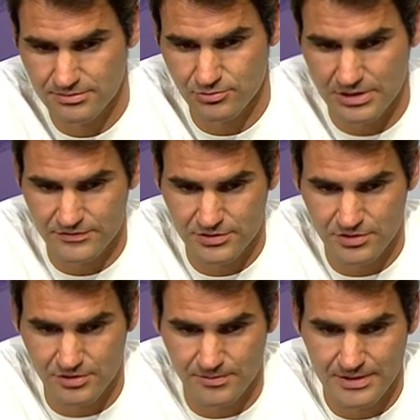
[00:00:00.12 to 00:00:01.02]
we have to
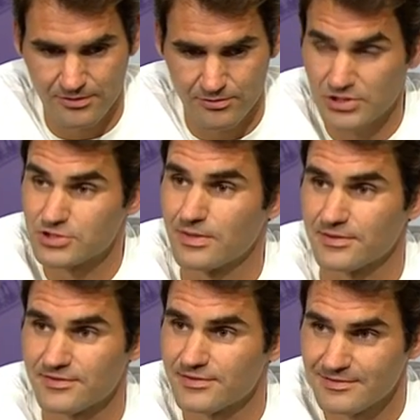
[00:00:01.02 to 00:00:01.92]
talk about which
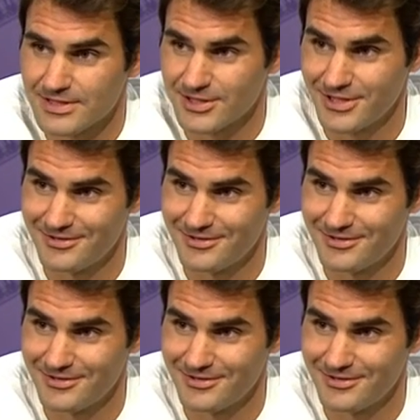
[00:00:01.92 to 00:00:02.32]
month. You know,